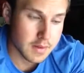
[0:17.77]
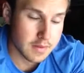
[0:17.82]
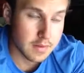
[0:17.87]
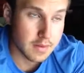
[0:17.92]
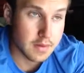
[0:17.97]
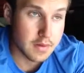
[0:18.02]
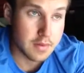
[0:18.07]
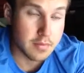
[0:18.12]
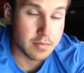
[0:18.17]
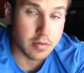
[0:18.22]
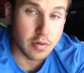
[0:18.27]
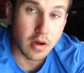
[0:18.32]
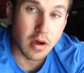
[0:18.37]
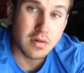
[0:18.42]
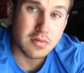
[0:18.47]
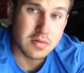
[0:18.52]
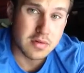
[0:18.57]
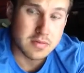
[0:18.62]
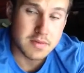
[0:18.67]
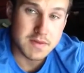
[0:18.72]
the
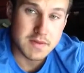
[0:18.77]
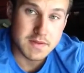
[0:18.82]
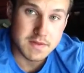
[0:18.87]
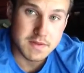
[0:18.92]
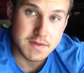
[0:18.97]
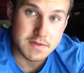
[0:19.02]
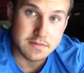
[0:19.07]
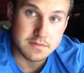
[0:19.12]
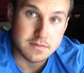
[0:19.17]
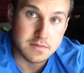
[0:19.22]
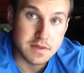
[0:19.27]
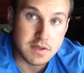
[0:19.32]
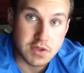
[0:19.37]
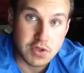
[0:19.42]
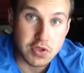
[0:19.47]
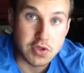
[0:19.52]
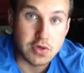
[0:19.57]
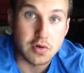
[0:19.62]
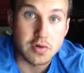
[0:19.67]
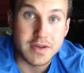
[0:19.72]
problem is the
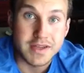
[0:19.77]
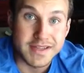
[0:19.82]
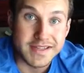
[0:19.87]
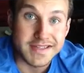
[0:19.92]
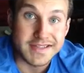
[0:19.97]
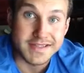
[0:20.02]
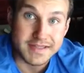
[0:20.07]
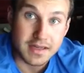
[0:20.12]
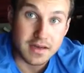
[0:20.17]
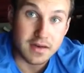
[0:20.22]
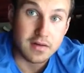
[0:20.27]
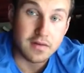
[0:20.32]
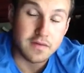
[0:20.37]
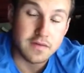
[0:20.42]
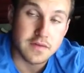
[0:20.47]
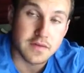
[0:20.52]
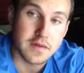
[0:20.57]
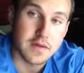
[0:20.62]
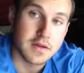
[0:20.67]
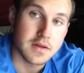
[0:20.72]
joint
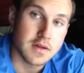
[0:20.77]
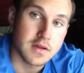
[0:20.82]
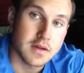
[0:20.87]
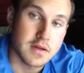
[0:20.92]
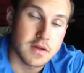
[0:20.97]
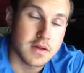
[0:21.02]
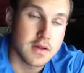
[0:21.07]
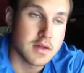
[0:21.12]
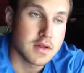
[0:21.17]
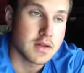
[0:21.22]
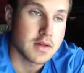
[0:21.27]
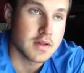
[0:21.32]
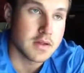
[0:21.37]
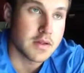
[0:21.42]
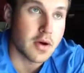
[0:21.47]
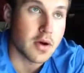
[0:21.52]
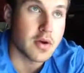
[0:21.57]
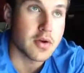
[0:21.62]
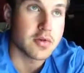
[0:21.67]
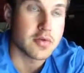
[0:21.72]
itself,
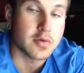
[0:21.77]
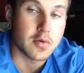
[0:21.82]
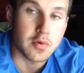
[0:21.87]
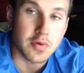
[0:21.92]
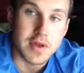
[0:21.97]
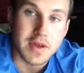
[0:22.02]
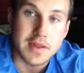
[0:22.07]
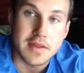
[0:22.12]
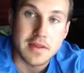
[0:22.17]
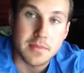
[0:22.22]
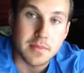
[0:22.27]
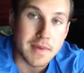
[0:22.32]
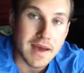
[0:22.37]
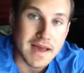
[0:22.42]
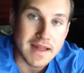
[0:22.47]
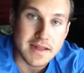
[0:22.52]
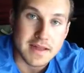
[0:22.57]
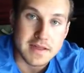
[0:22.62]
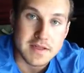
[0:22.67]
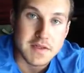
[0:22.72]
the
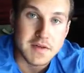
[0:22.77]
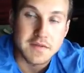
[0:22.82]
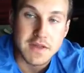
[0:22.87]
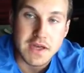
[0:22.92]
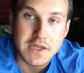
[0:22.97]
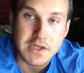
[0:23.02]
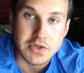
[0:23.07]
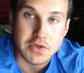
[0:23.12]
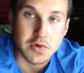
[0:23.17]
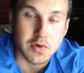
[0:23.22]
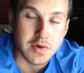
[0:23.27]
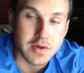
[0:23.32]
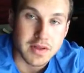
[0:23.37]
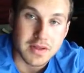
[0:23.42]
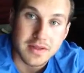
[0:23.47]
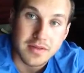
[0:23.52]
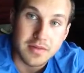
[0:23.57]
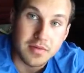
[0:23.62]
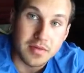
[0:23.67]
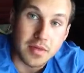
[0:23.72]
arthrokinematics of that
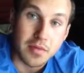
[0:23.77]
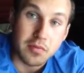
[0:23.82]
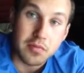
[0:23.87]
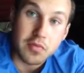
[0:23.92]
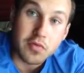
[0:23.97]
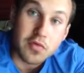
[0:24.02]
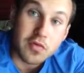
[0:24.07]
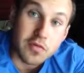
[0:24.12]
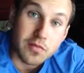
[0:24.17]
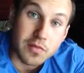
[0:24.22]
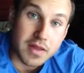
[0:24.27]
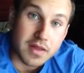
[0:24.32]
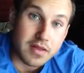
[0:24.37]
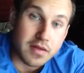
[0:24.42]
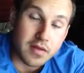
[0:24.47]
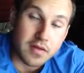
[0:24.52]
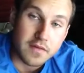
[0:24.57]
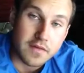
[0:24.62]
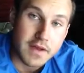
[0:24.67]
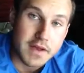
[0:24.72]
joint, the
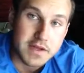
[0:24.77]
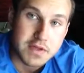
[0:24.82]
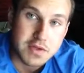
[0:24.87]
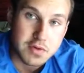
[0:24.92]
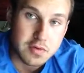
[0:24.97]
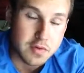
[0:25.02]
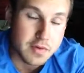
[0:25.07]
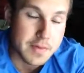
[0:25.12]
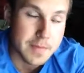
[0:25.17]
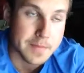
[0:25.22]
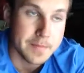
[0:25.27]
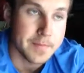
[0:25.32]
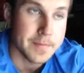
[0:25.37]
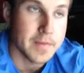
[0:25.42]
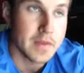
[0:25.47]
movement of that joint.